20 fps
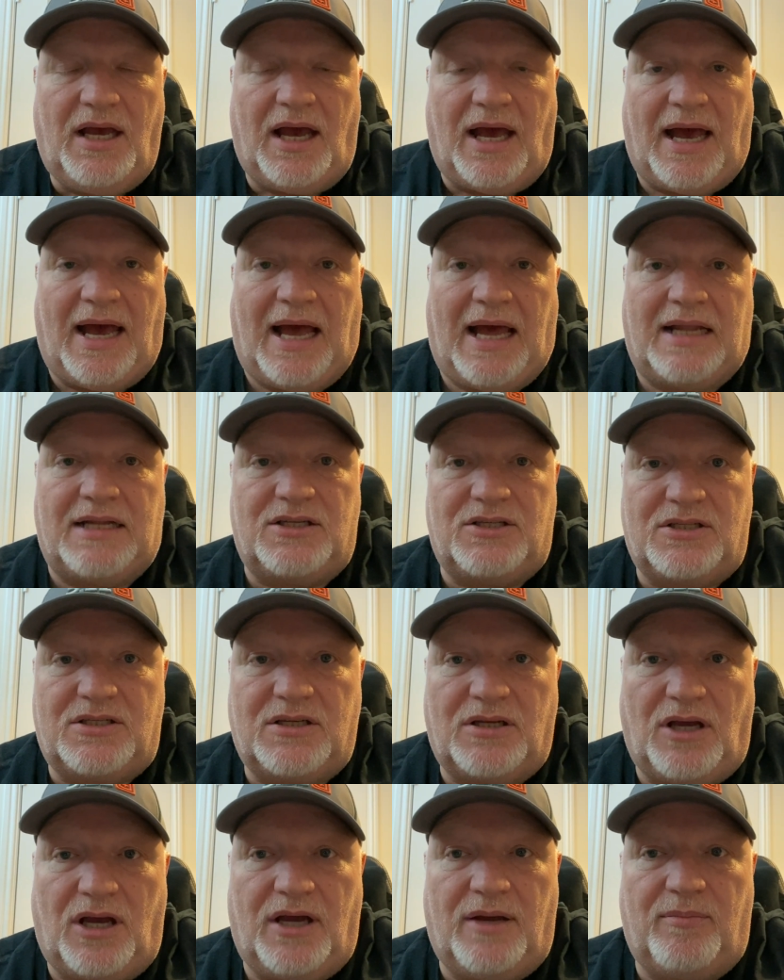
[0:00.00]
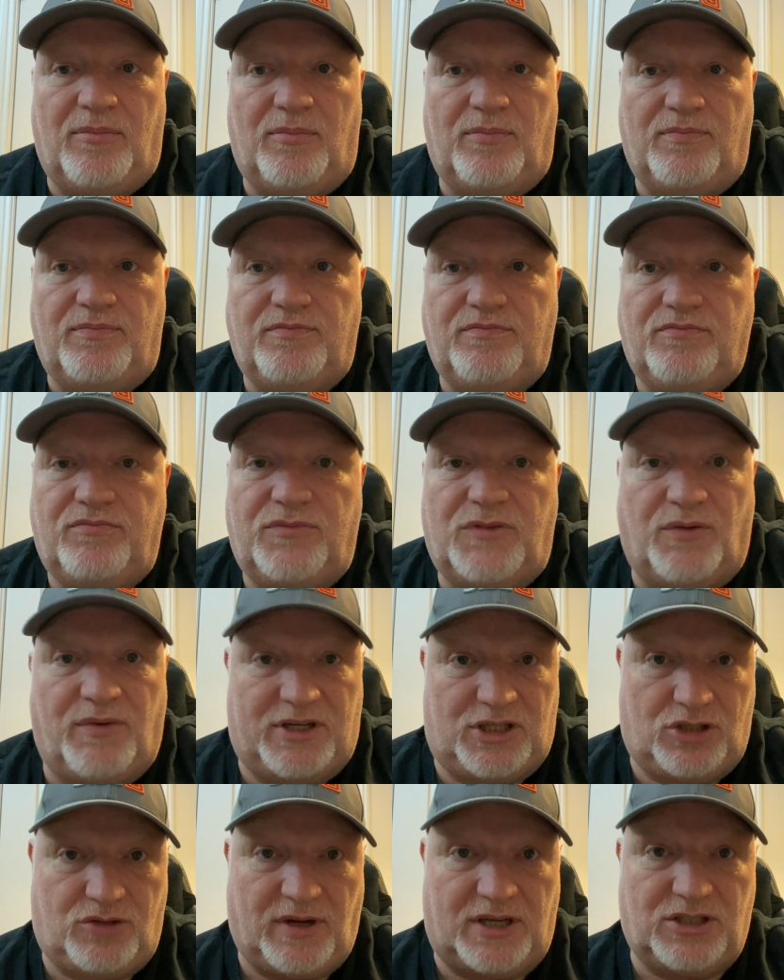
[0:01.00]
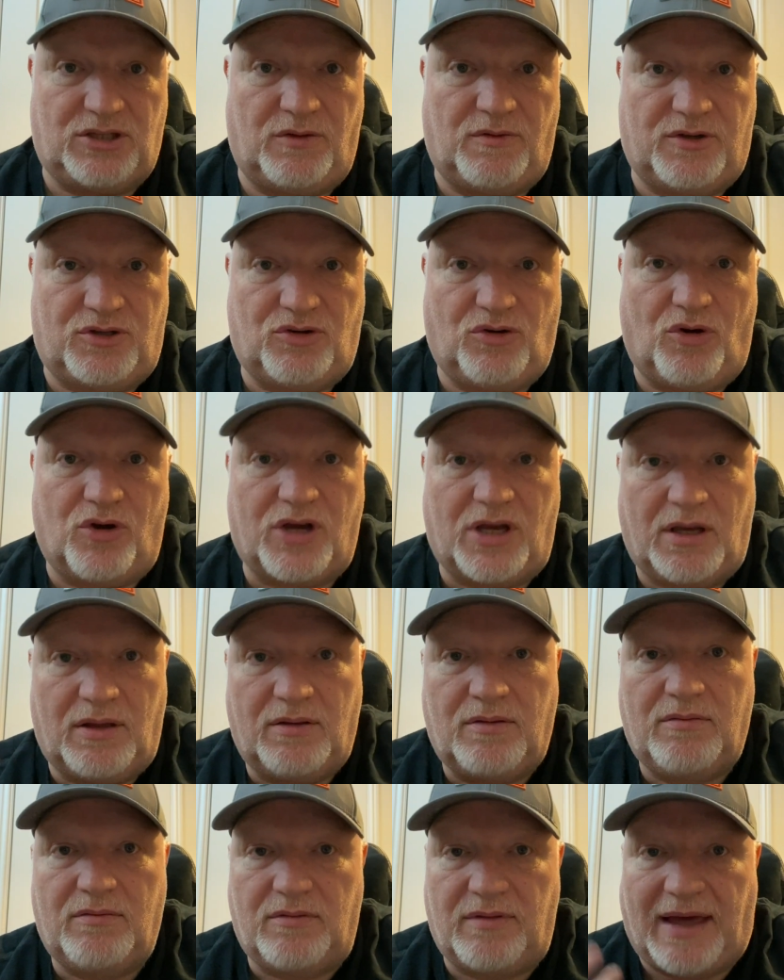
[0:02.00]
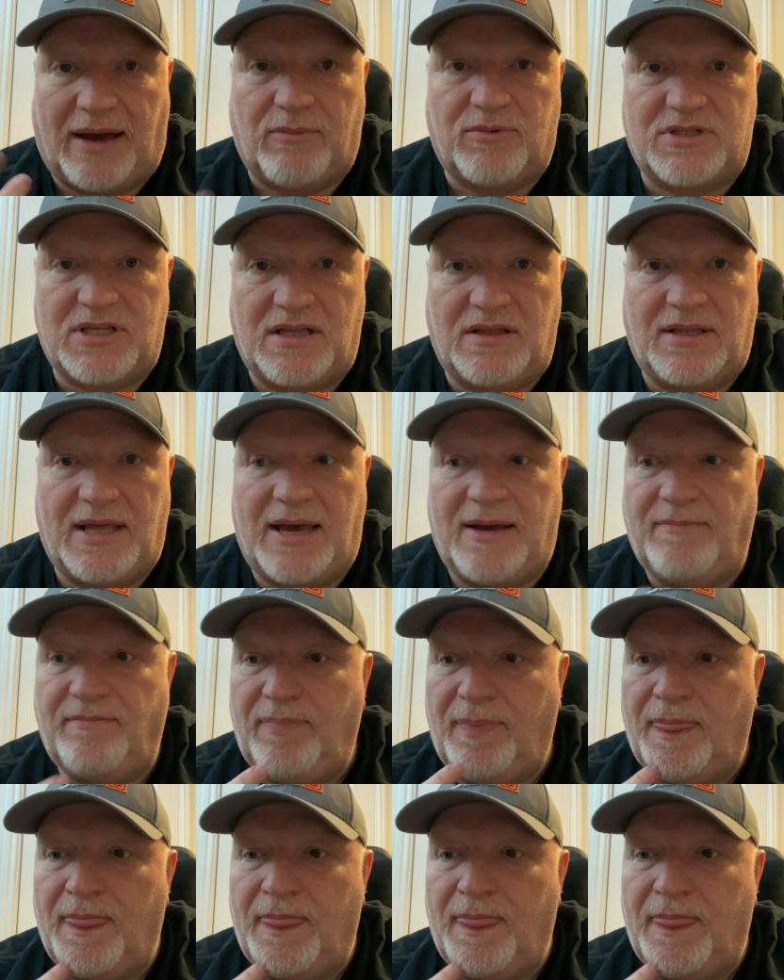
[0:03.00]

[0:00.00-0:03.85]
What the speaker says: and the registration of the truck. That was in there.